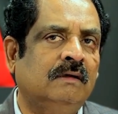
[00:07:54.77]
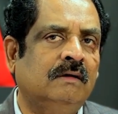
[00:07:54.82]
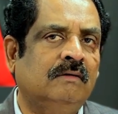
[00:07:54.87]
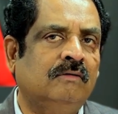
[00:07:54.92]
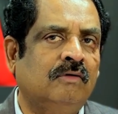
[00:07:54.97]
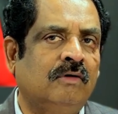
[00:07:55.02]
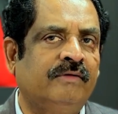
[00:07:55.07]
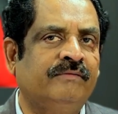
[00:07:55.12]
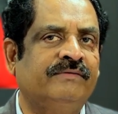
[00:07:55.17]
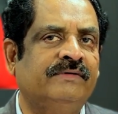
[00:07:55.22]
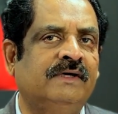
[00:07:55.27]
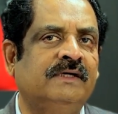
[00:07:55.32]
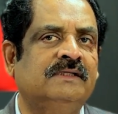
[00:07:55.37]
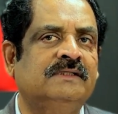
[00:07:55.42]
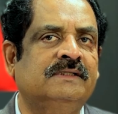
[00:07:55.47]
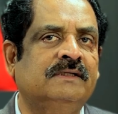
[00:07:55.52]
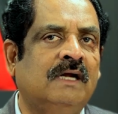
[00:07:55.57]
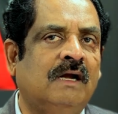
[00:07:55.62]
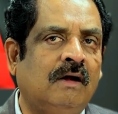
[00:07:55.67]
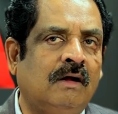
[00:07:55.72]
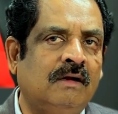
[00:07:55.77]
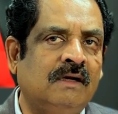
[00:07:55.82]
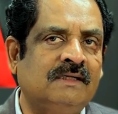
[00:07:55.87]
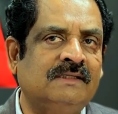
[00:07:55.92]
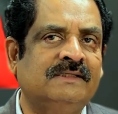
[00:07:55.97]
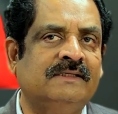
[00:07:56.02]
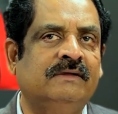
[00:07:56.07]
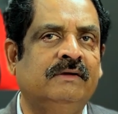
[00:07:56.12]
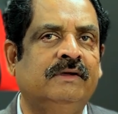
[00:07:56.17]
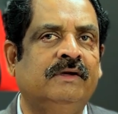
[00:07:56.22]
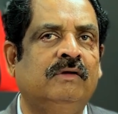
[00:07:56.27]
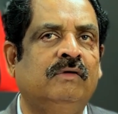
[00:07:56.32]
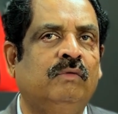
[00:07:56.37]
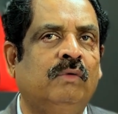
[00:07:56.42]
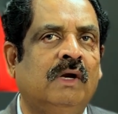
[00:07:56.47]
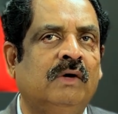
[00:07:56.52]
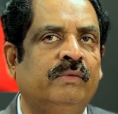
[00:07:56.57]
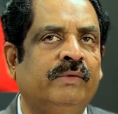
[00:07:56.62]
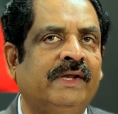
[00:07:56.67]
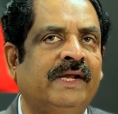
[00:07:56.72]
conference halls,
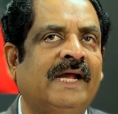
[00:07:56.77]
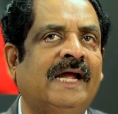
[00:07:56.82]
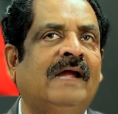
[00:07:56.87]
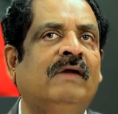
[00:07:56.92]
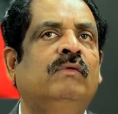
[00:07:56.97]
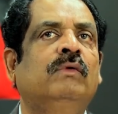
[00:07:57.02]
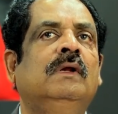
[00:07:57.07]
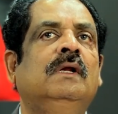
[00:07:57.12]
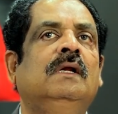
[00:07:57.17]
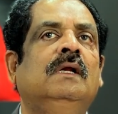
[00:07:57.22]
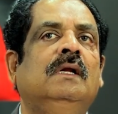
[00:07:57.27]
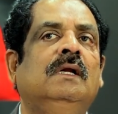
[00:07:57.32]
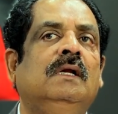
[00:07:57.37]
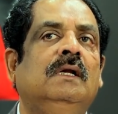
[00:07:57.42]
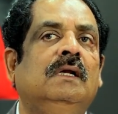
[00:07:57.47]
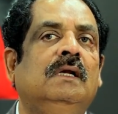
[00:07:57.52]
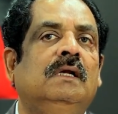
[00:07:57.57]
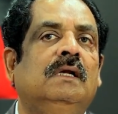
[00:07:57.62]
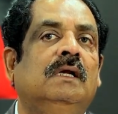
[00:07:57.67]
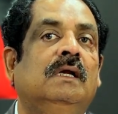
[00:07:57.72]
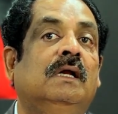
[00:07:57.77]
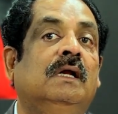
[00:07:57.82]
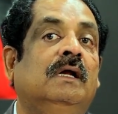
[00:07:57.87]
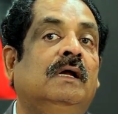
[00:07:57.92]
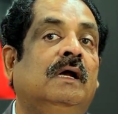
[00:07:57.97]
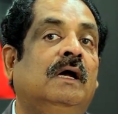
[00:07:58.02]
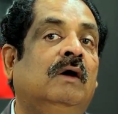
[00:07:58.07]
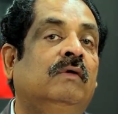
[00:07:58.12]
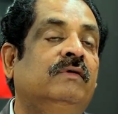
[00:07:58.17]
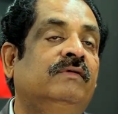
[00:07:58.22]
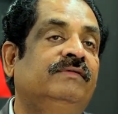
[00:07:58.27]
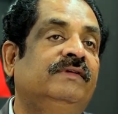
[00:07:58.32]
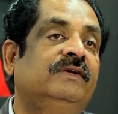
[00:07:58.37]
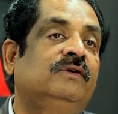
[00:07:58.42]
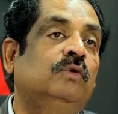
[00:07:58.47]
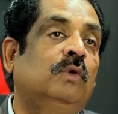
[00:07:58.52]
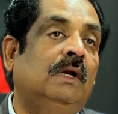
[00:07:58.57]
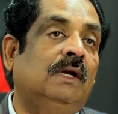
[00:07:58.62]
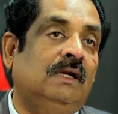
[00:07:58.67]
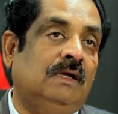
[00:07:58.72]
what we have. Out of the
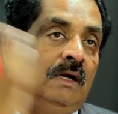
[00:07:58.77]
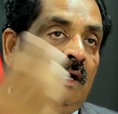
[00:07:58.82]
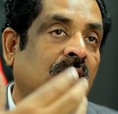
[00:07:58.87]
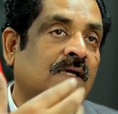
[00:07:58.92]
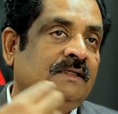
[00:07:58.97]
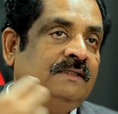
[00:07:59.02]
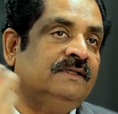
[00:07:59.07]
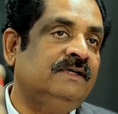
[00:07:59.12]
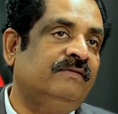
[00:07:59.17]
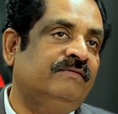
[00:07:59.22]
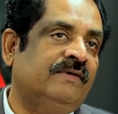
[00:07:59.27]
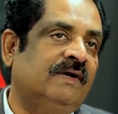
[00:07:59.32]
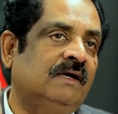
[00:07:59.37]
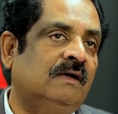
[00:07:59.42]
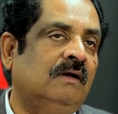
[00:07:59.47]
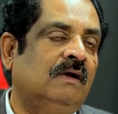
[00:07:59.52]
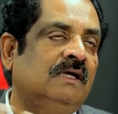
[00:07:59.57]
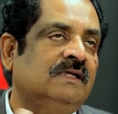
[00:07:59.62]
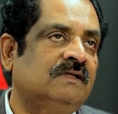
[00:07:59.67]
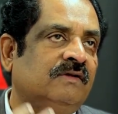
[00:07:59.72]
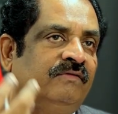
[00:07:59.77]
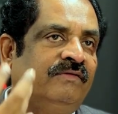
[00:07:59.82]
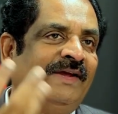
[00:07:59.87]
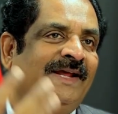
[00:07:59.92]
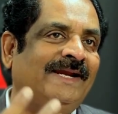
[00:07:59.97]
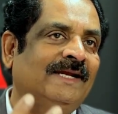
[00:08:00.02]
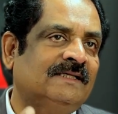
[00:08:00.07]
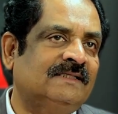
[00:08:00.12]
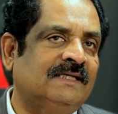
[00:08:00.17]
12 halls, different halls of various